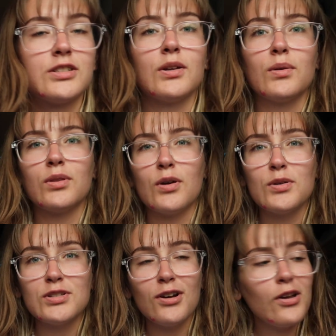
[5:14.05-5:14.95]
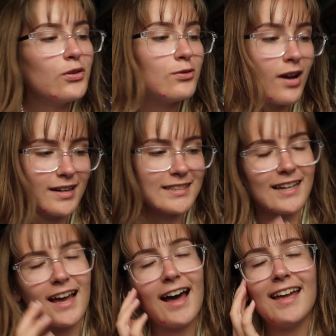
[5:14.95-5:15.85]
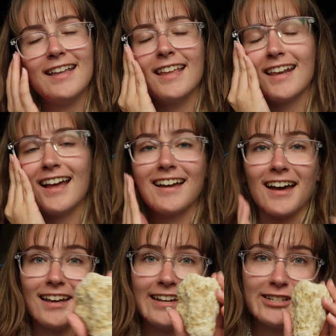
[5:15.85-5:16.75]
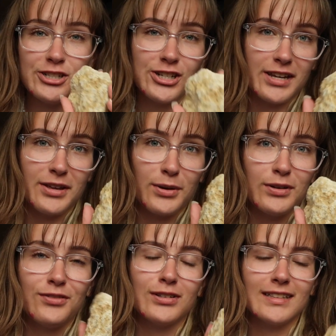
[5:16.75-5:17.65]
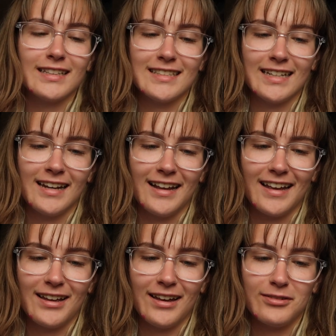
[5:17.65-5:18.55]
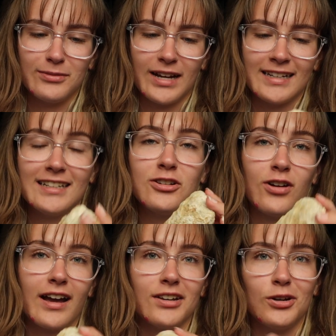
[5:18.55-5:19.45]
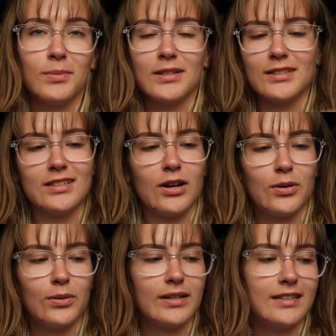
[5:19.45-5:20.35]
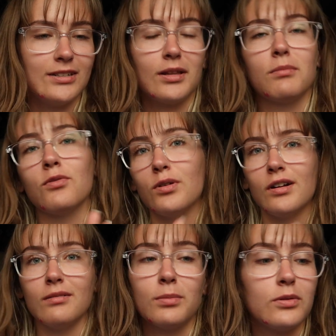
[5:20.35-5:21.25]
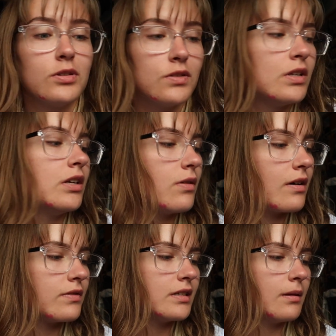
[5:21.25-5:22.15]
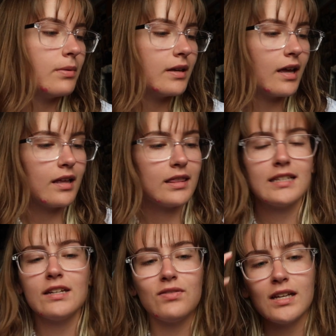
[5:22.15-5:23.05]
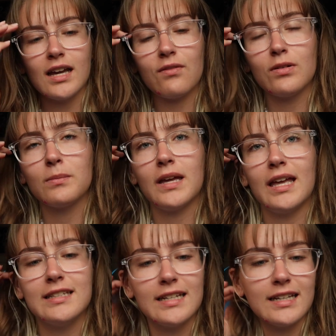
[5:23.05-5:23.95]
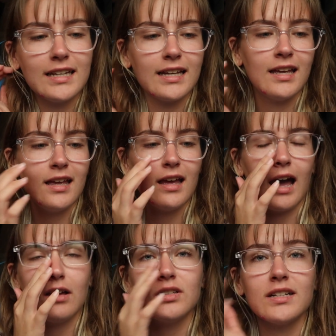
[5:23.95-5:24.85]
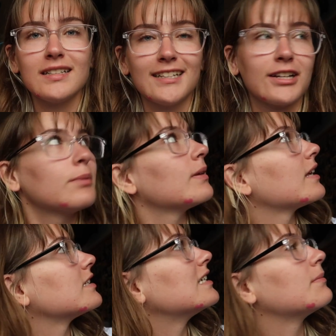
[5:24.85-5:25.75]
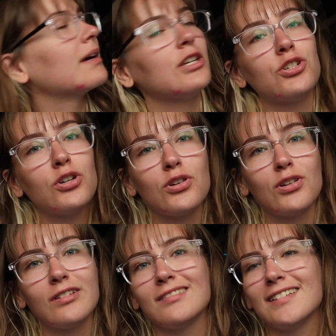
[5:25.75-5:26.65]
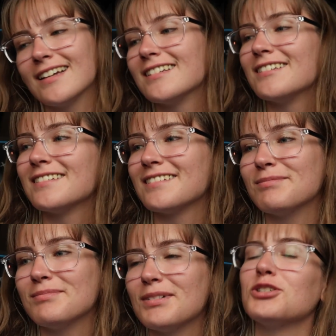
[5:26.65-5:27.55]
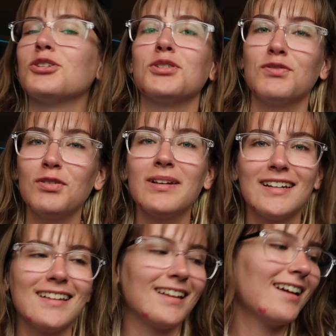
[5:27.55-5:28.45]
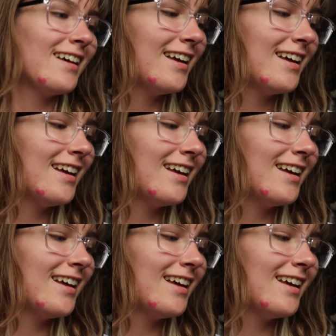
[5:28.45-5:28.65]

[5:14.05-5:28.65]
So those are all the rocks I got and then I got a geode for Lizzie and I. I need to crack it open so I need to do that before I upload this video obviously but yeah that's everything I got from Cantigny. I also got a sticker but that's in my journal and my journal's for me to see.